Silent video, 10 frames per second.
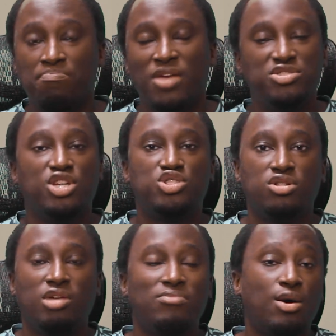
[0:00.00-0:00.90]

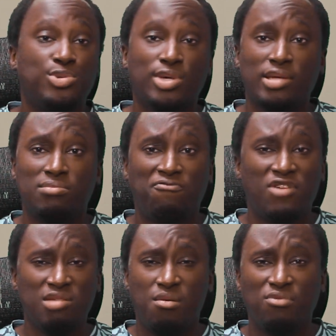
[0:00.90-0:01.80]
Additionally, we also got some
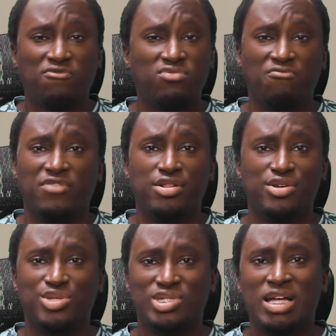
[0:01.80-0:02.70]
funny moments from the
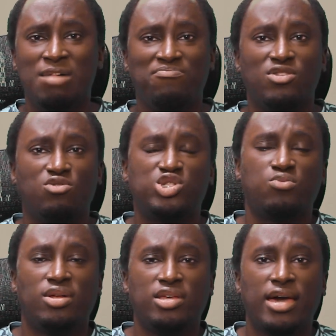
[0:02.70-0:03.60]
villains.
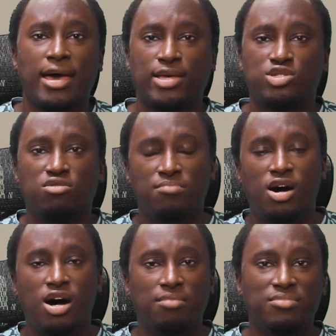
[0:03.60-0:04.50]
Squillia asks her
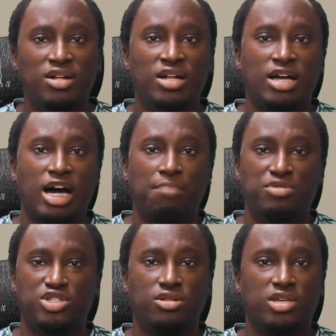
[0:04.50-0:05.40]
mom,
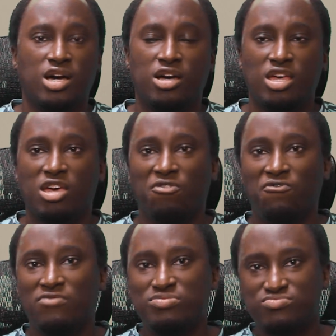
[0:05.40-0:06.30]
Bajilia,
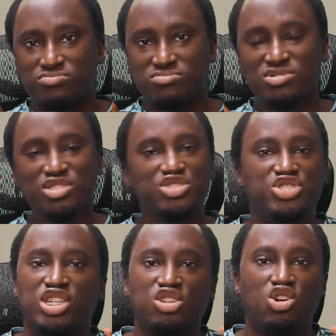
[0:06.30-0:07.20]
if
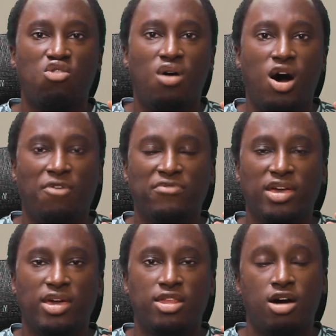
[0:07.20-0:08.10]
she can go off
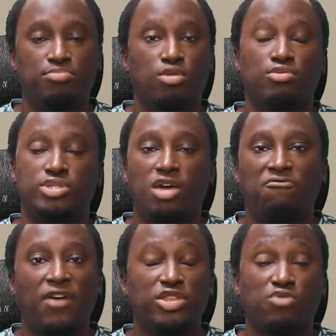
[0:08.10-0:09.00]
and help Lord
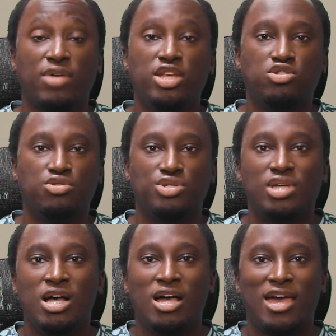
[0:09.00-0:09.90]
Zedd fight the
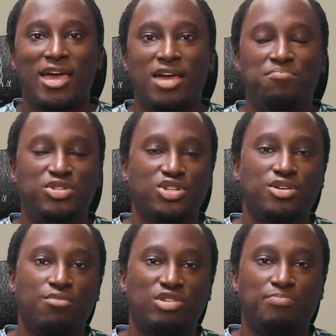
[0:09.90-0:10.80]
Rangers, and
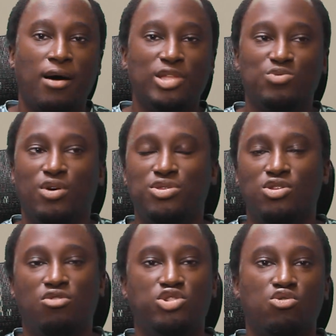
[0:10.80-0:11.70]
Bajilia responds with,
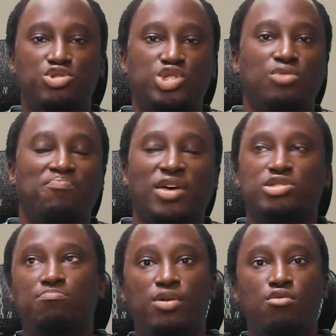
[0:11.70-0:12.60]
I
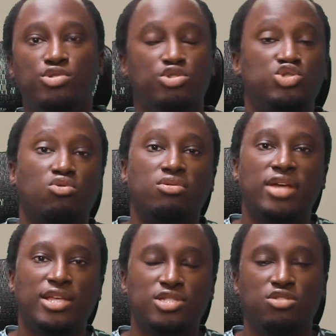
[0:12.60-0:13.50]
suppose you're
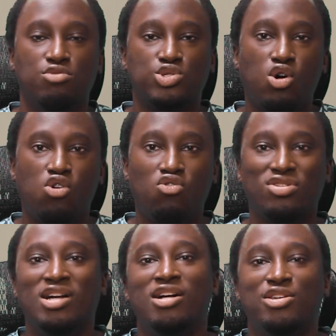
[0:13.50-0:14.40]
218 years
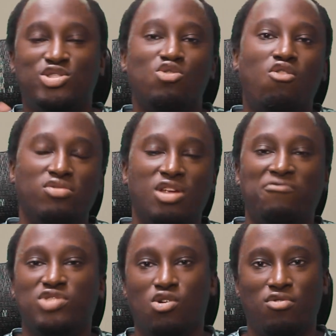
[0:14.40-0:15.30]
old, so you're old
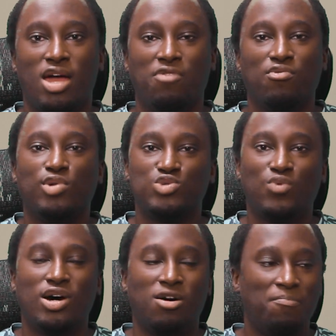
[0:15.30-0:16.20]
enough to go down there as
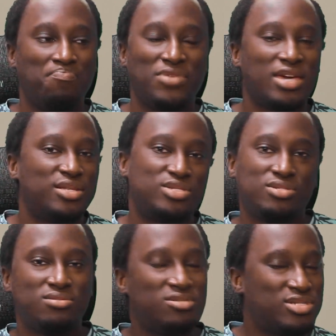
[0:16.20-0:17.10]
well. Again, it's
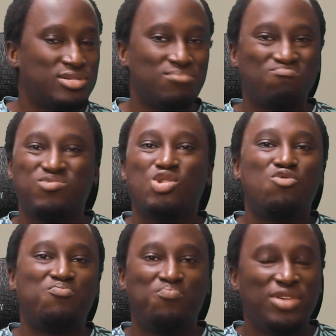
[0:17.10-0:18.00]
just
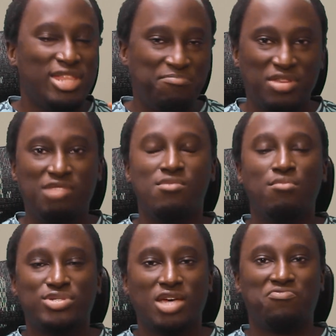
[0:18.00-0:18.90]
little itty-bitty
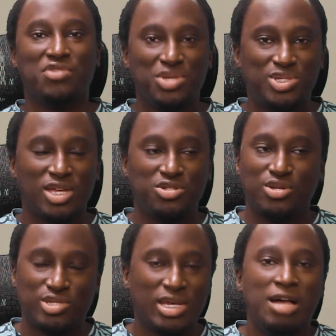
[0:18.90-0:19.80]
moments like this that
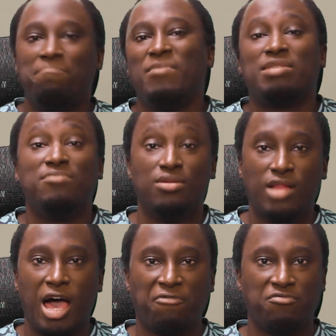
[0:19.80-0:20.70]
just make me
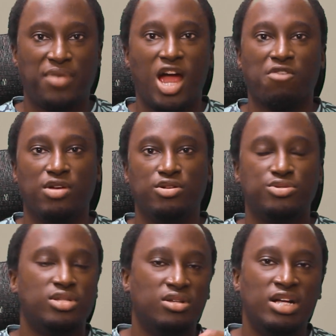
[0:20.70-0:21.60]
laugh in Power
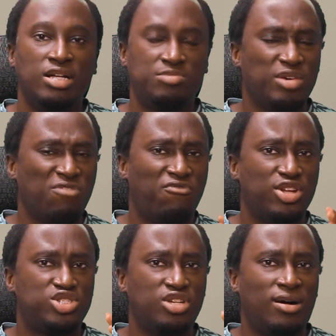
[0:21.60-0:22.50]
Rangers. And speaking of
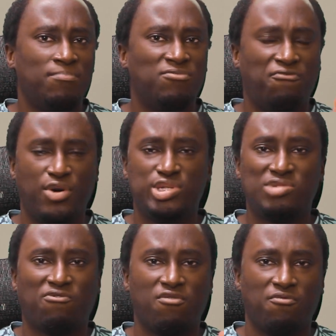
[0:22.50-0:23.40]
which, the
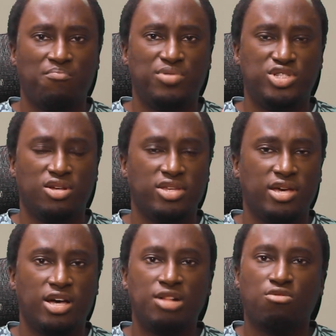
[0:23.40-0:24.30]
voices for
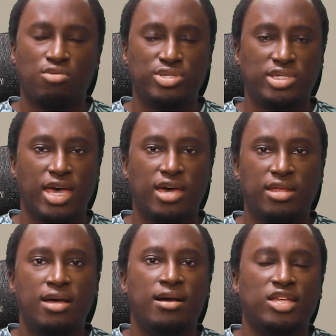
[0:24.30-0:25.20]
Bajilia, Lord
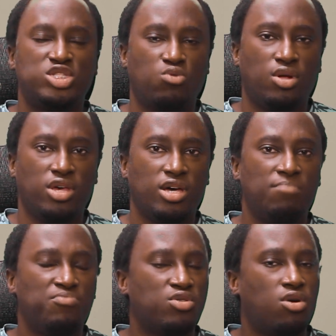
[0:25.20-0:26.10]
Zedd, and
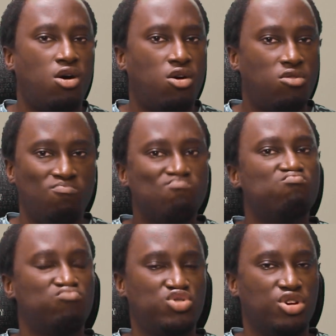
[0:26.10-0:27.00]
Squillia are all
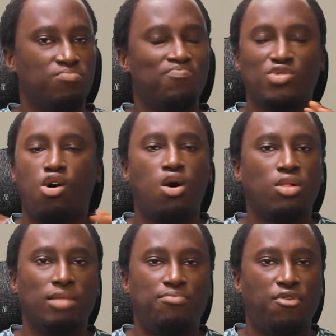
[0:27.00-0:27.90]
good. They're
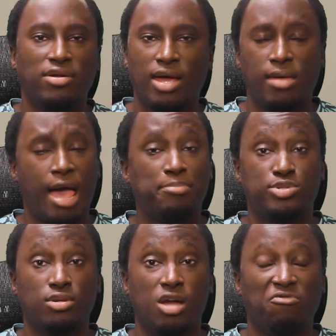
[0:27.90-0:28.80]
all on point, and I
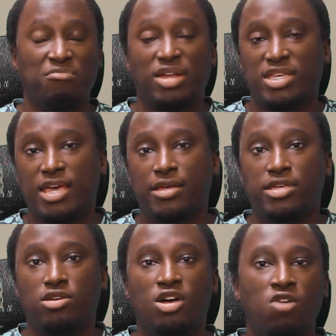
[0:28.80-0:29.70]
absolutely love them. I can't
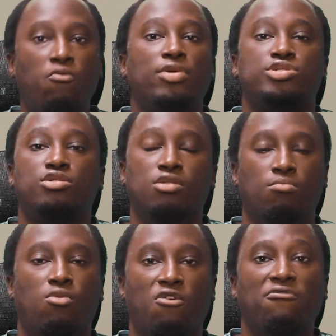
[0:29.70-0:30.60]
wait to hear
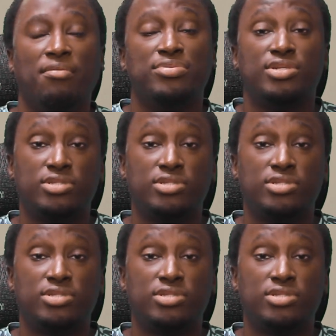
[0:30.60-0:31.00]
more of them as the